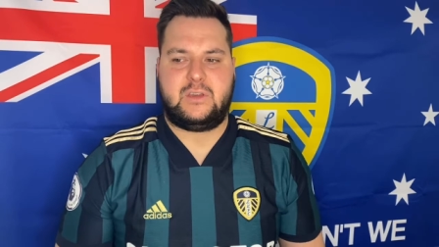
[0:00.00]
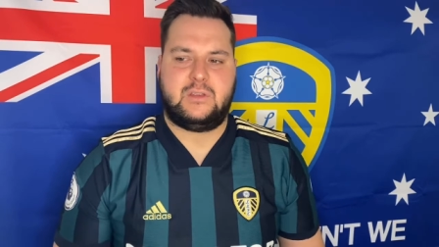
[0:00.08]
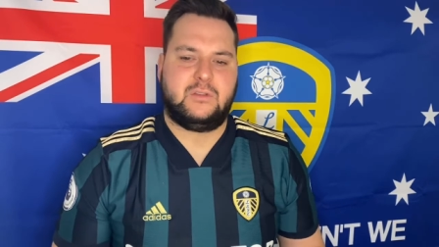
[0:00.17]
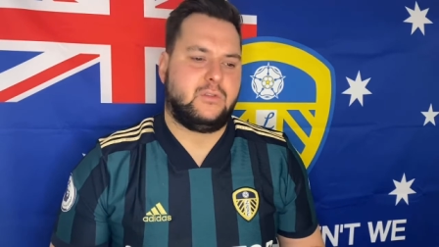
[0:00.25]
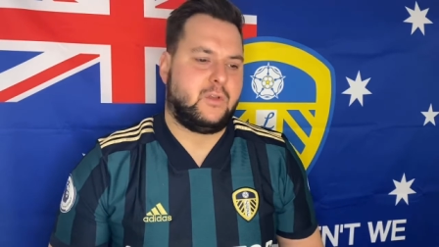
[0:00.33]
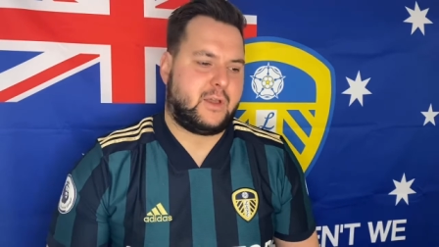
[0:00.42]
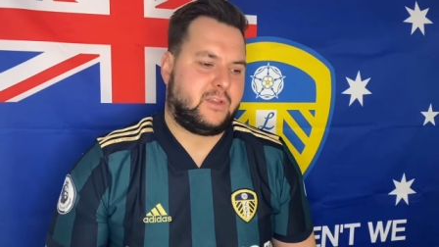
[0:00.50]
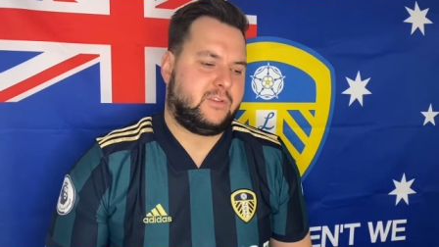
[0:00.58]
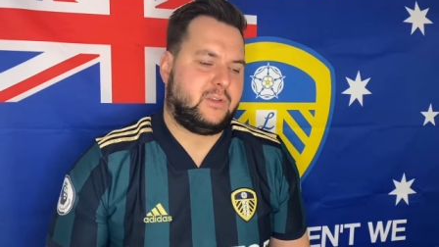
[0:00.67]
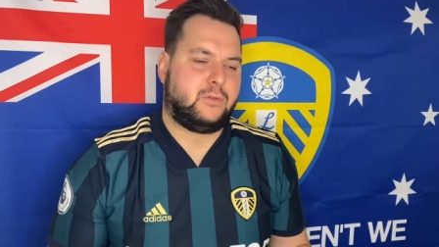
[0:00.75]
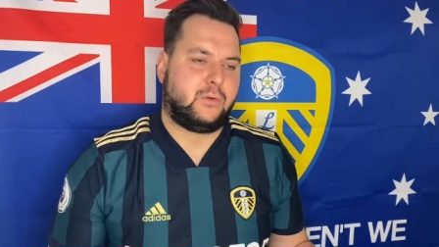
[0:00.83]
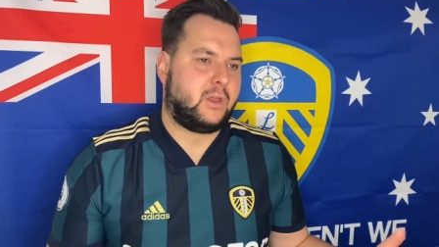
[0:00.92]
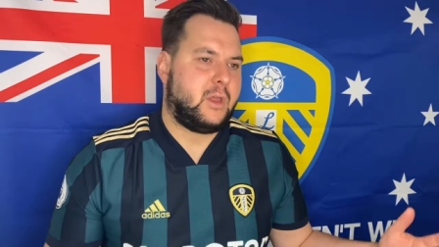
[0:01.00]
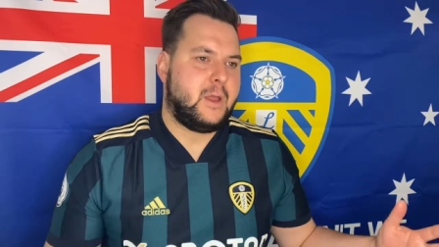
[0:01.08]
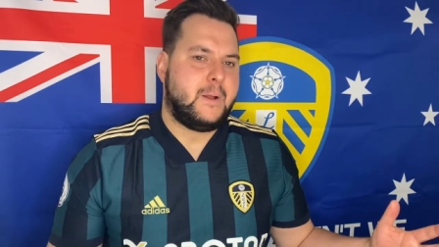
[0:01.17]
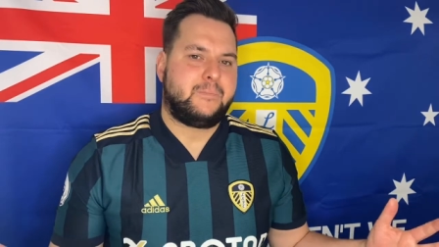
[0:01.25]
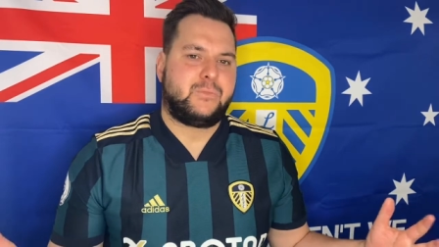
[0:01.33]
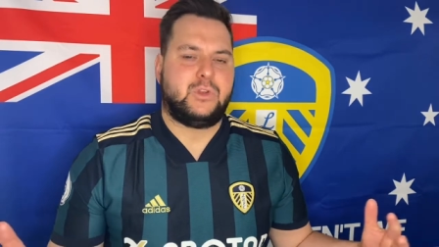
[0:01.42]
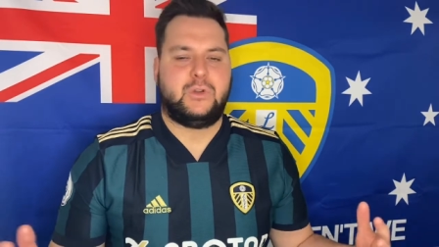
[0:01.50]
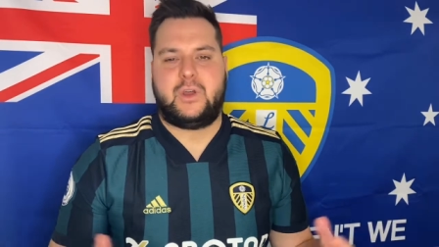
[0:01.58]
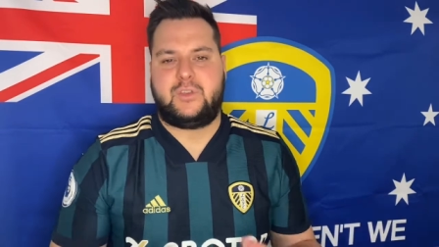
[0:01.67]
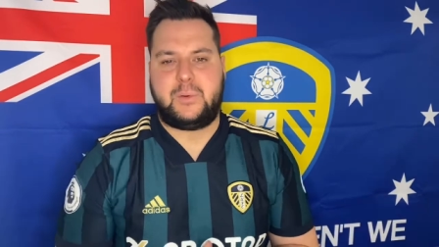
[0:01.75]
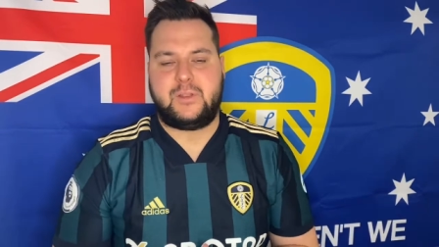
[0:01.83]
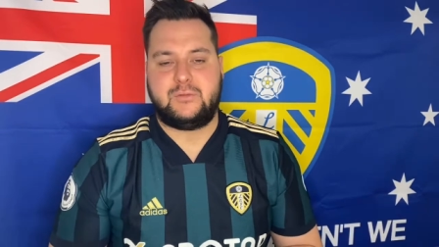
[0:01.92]
And like I said, look, you're not
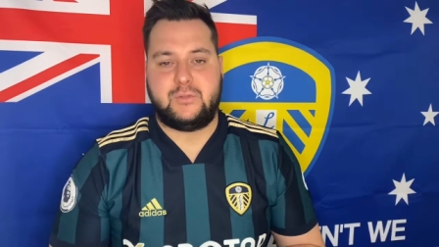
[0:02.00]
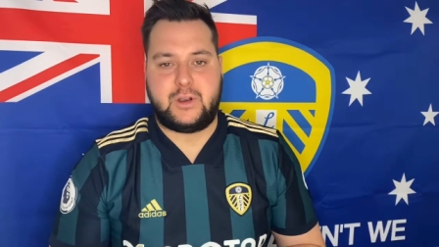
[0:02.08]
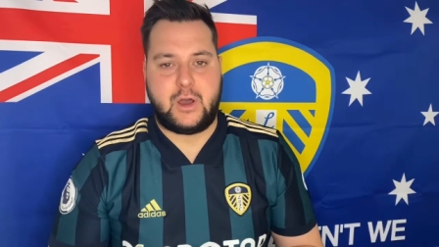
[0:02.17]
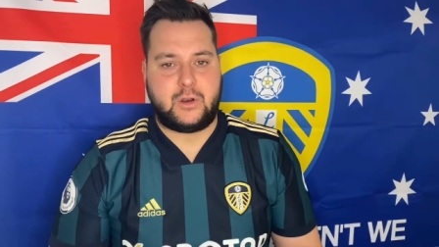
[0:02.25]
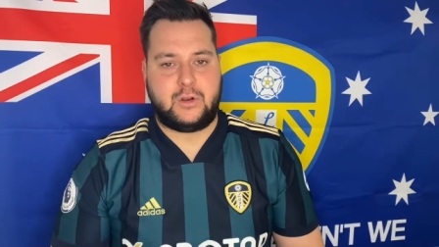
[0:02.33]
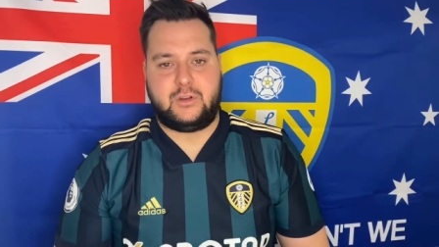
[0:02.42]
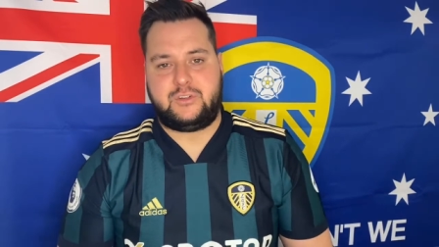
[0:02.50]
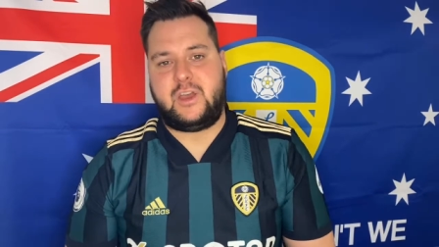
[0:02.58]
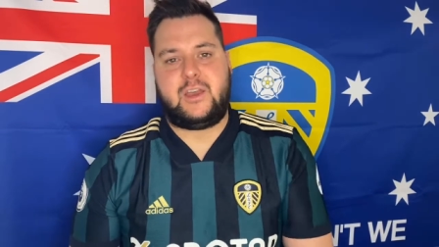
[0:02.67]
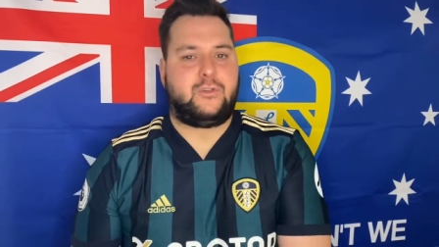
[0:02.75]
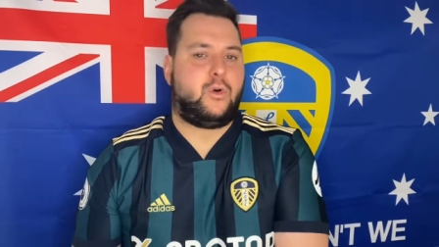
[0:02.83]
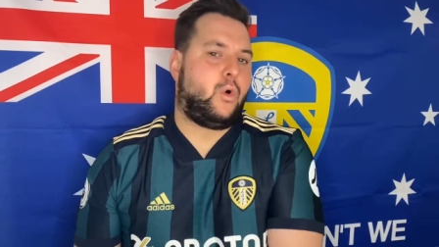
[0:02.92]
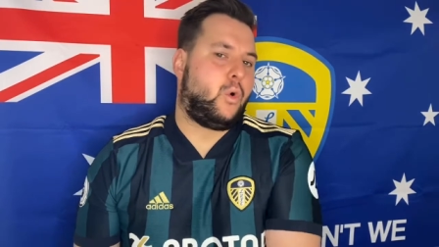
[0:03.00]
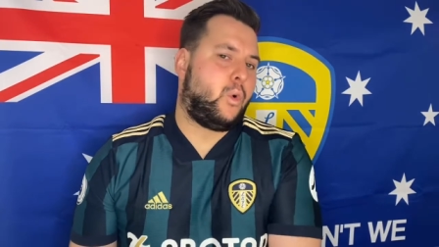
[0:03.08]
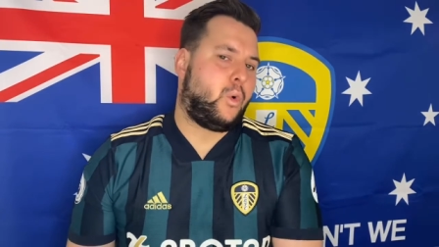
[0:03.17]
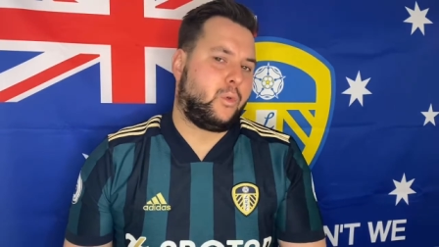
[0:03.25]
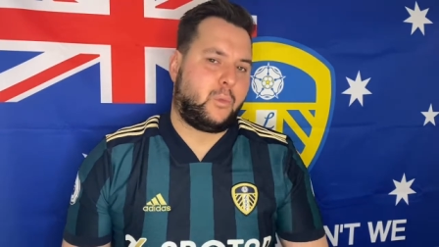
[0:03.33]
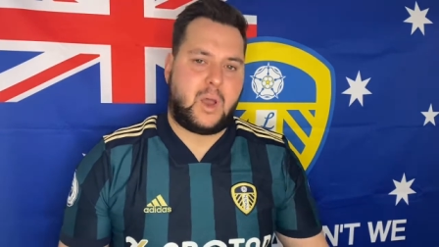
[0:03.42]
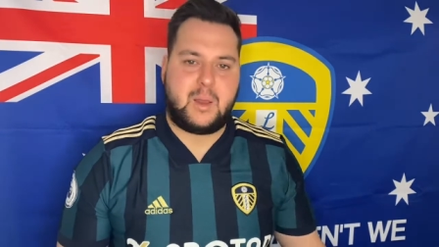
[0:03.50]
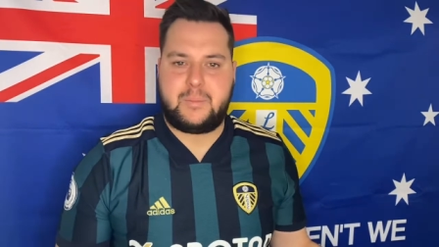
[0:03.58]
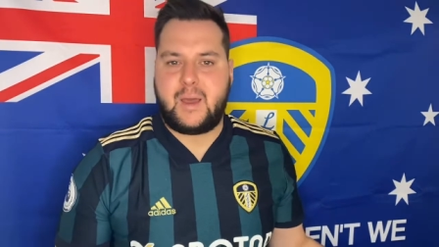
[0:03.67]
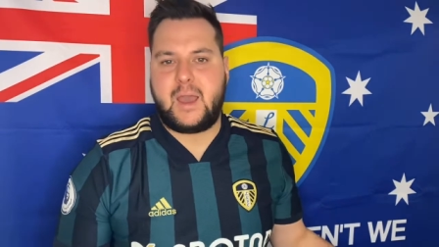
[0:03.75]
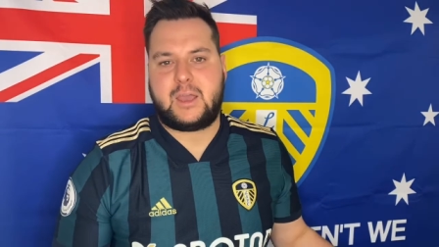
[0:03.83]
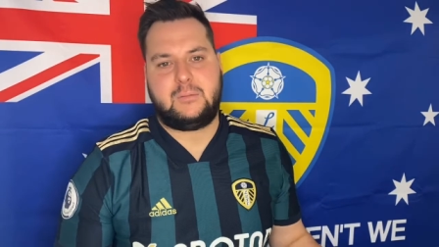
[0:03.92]
expecting Ronaldo to chase all the way
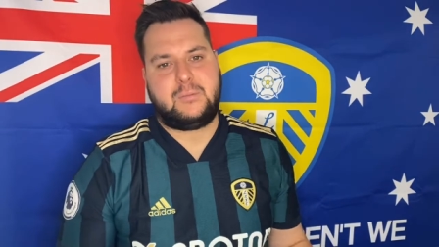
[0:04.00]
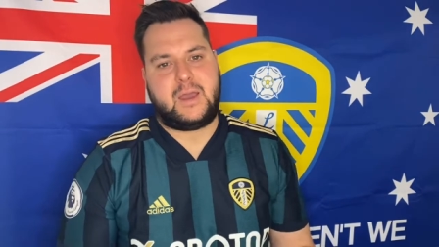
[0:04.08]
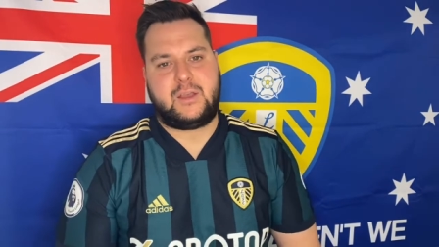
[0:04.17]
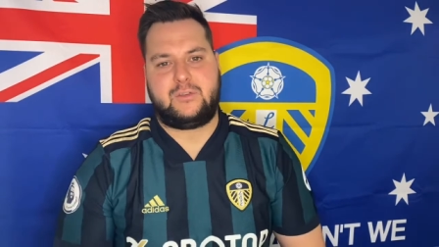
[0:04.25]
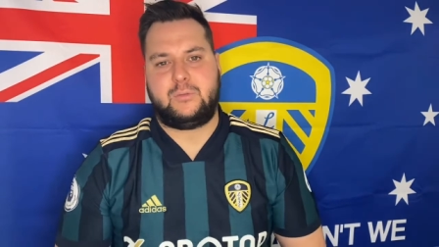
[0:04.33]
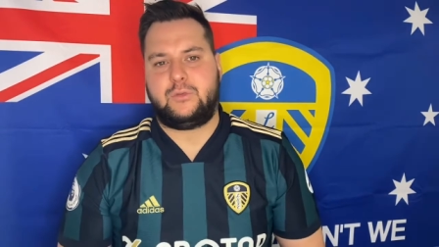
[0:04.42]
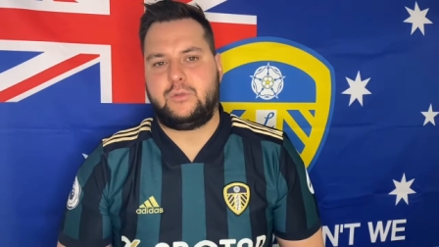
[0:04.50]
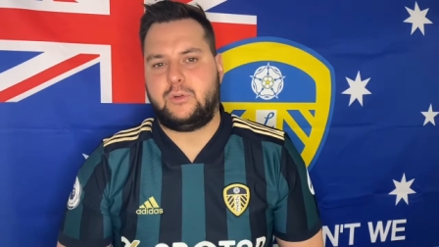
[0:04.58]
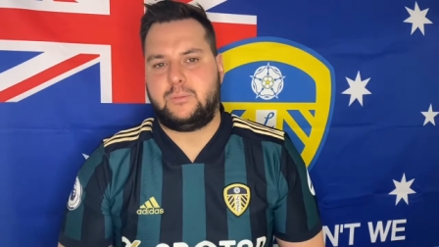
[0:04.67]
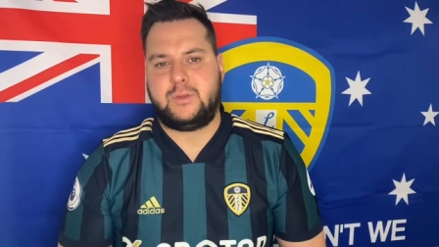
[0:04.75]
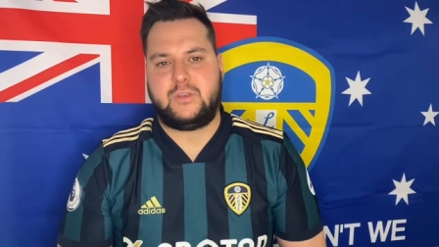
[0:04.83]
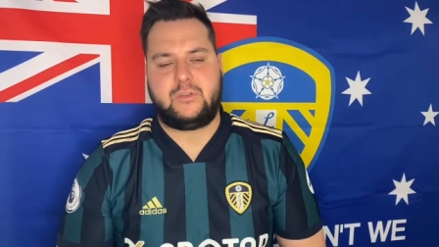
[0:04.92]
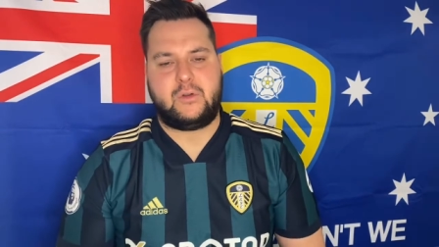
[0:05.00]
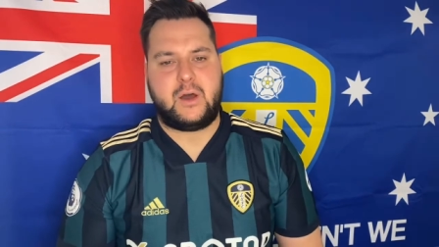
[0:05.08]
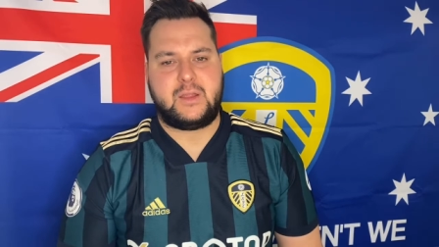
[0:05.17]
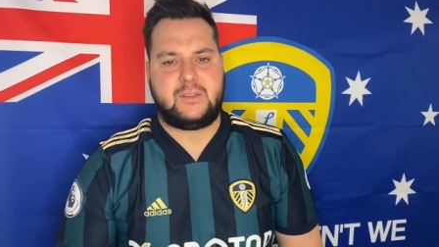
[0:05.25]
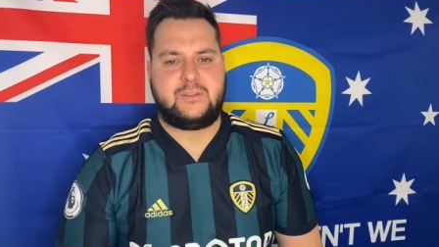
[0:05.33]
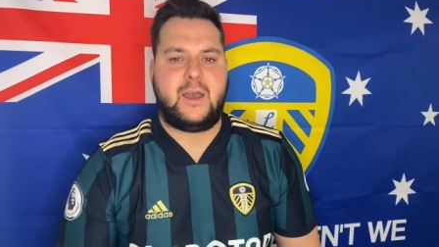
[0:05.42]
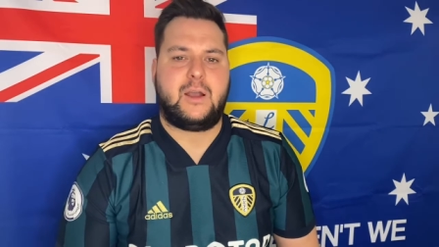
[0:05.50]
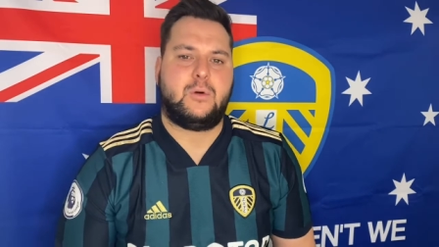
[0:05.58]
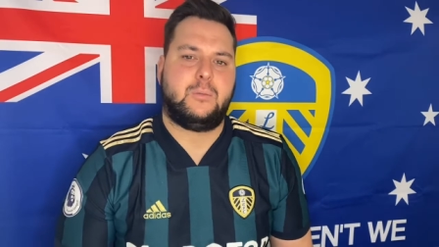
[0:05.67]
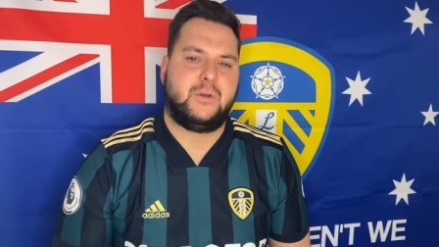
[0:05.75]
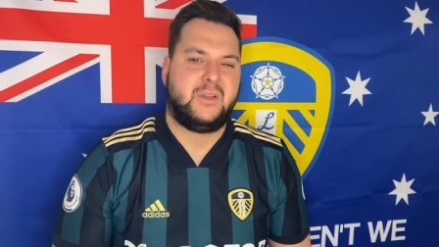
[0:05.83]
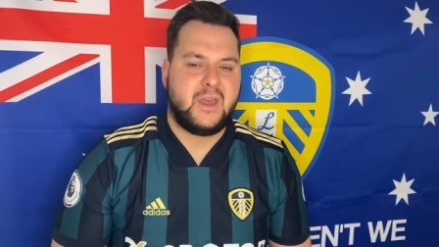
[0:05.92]
back and make some sort of big sliding tackle,
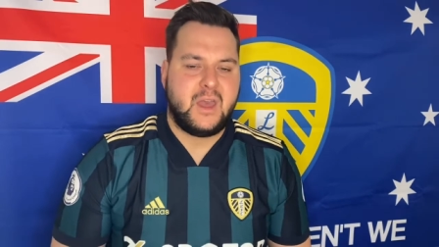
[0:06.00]
but